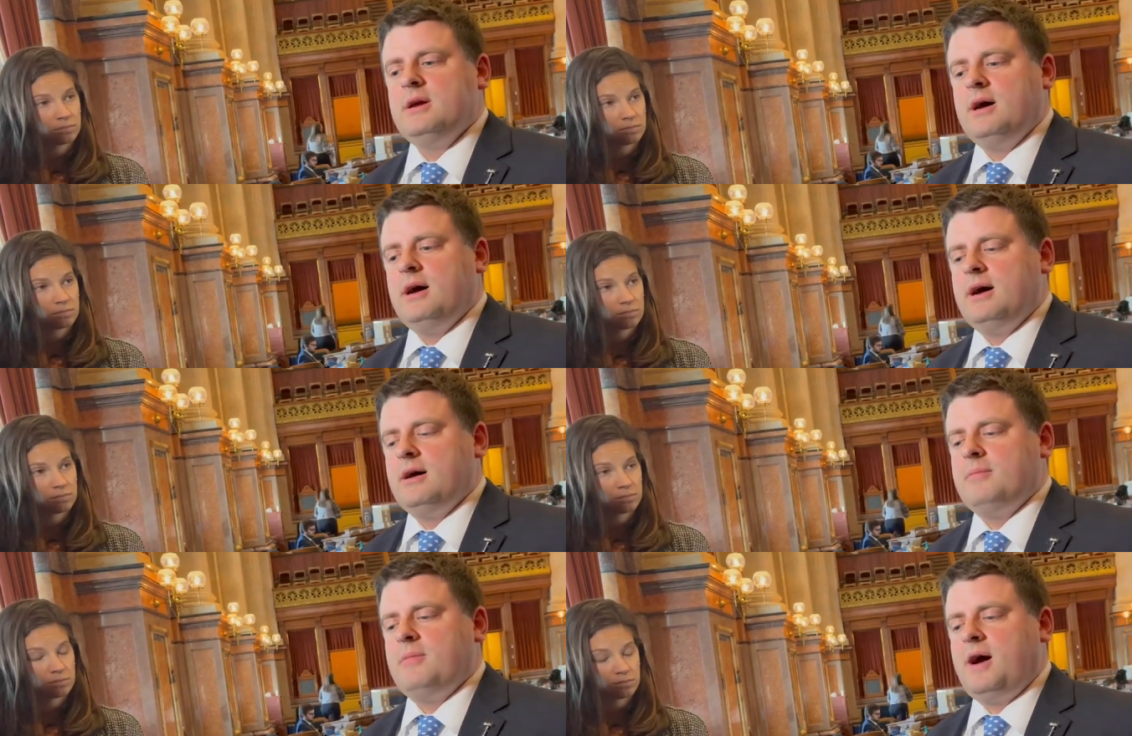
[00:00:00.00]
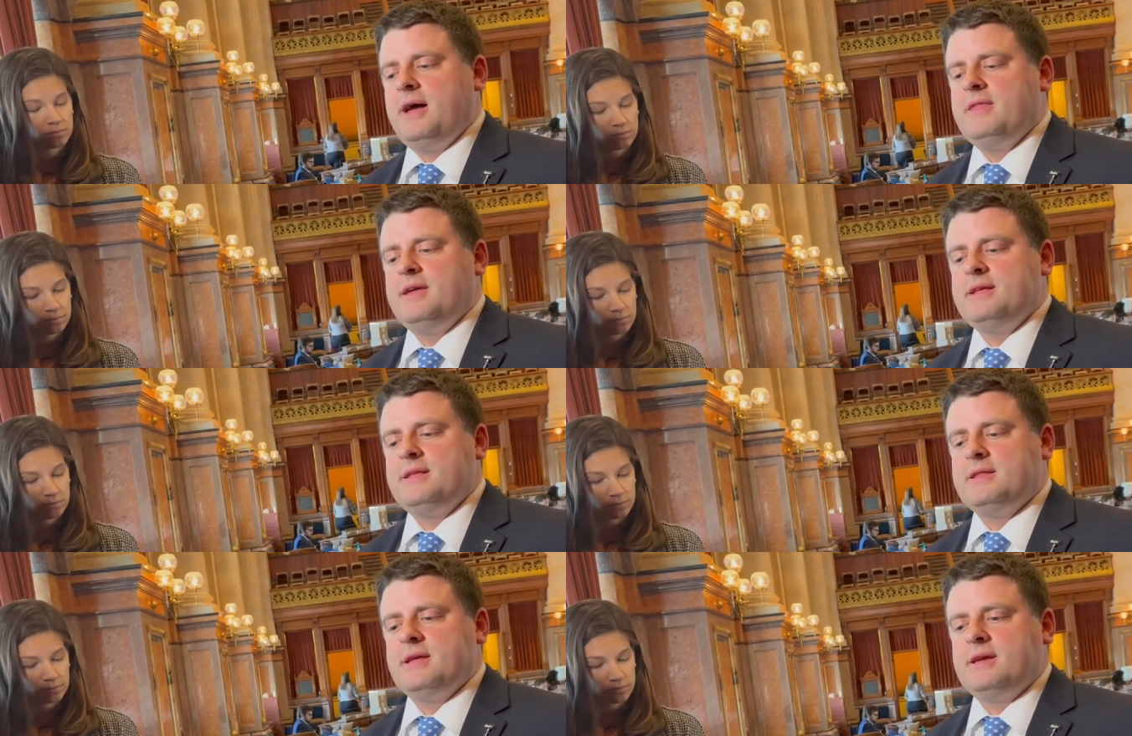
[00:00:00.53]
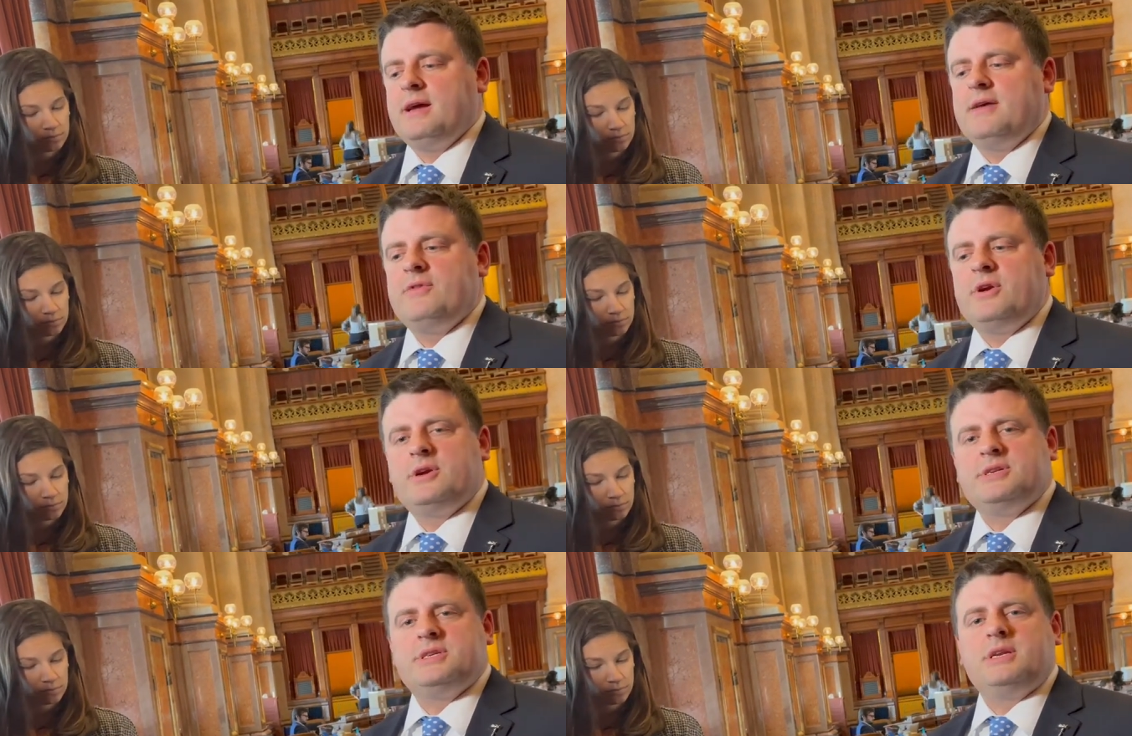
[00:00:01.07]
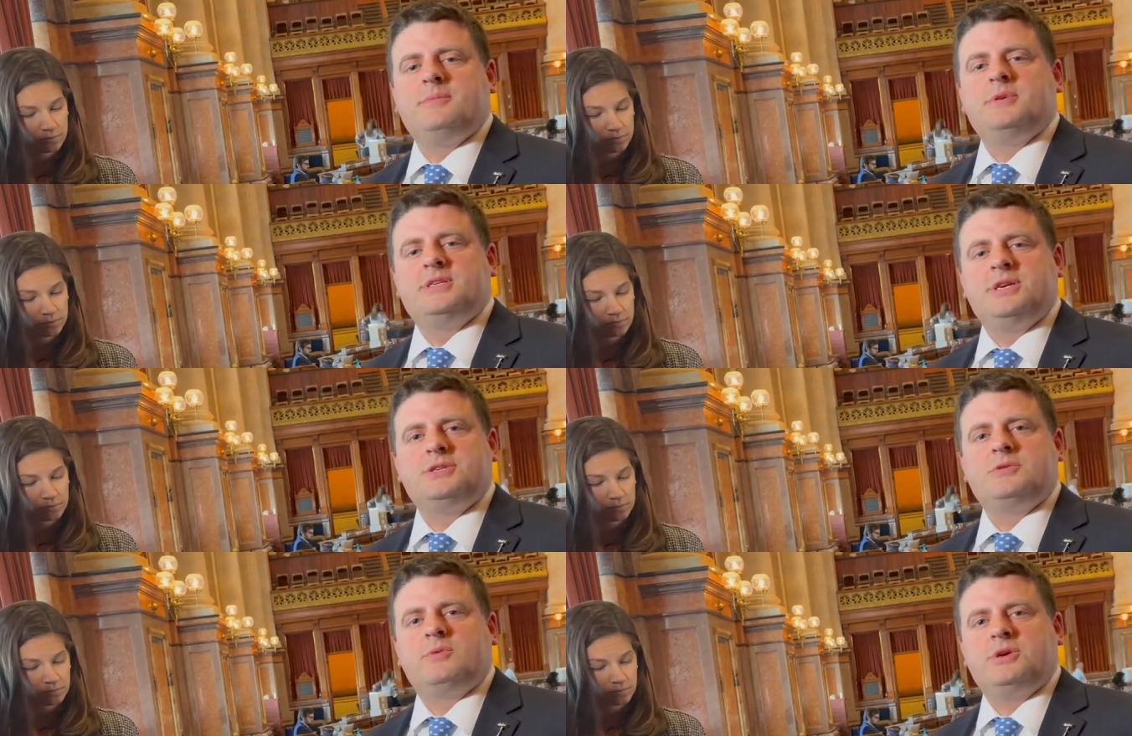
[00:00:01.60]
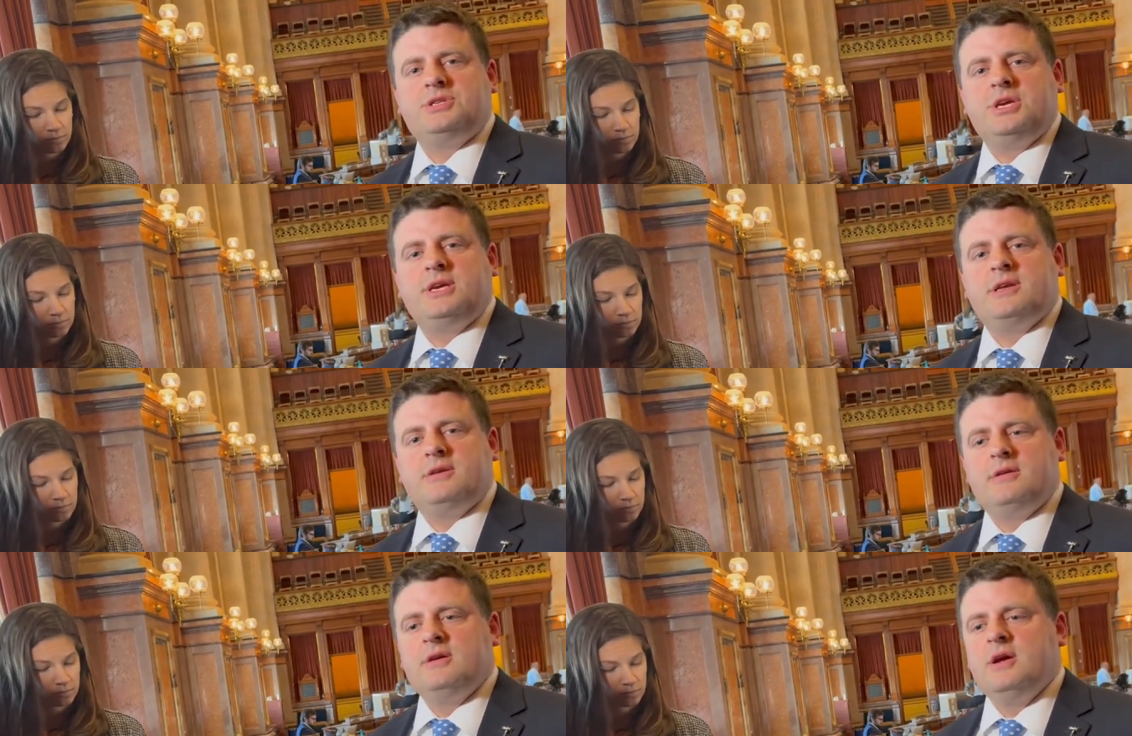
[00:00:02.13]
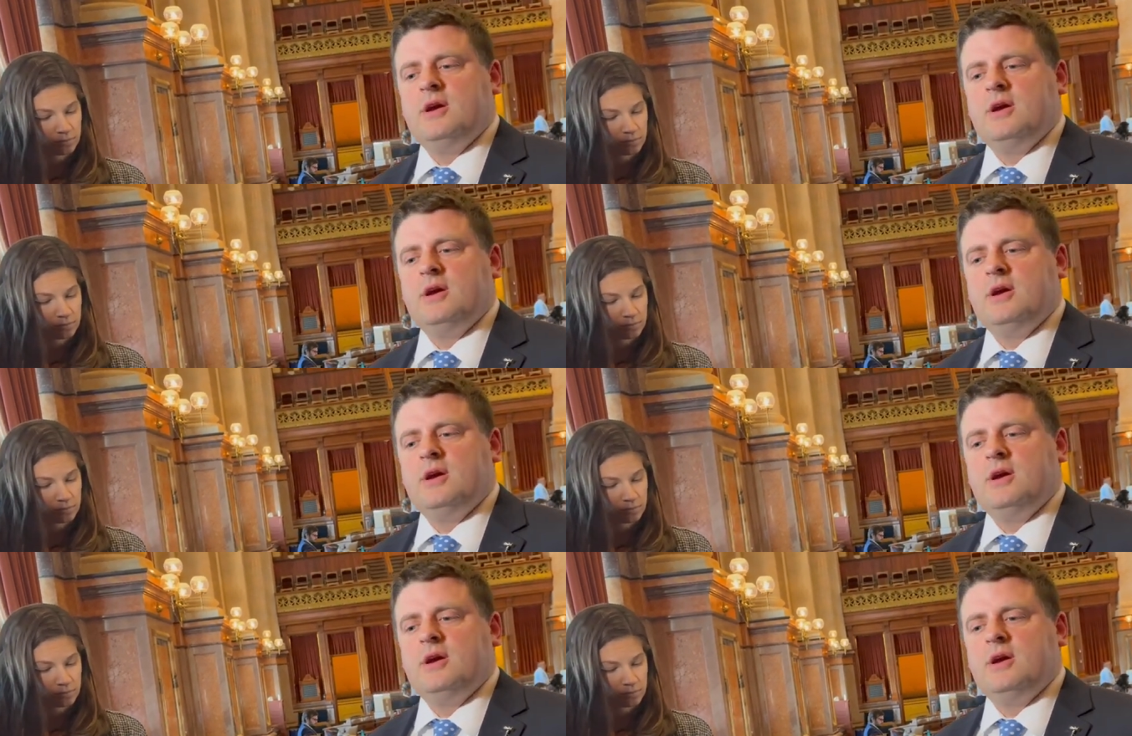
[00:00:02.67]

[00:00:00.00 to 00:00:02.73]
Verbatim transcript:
Speaker 1: Um, I think that the governor is in a position where she can